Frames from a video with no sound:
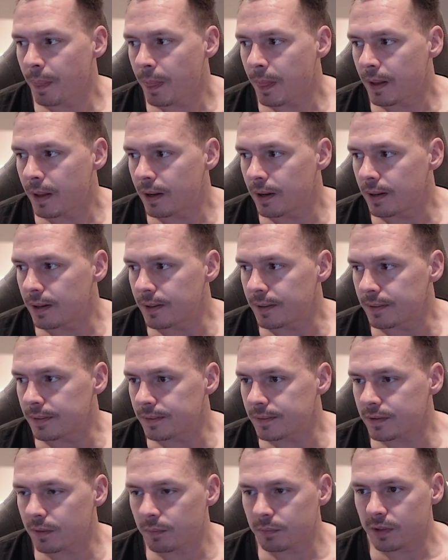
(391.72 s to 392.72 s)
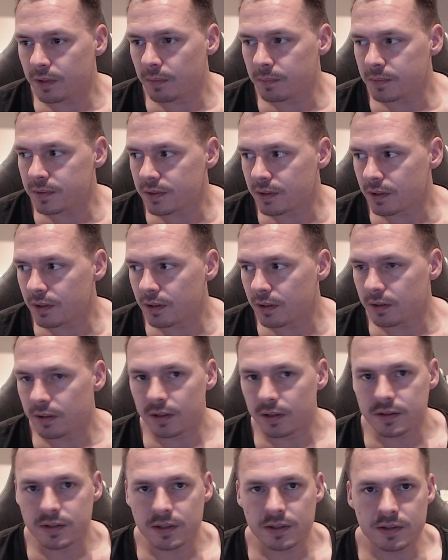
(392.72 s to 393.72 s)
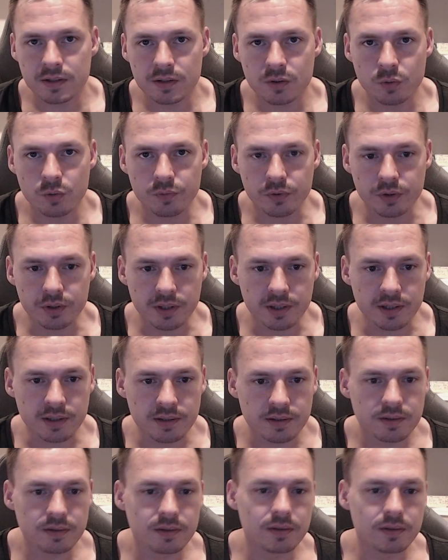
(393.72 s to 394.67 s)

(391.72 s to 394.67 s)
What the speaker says: And sometimes that's easy to forget.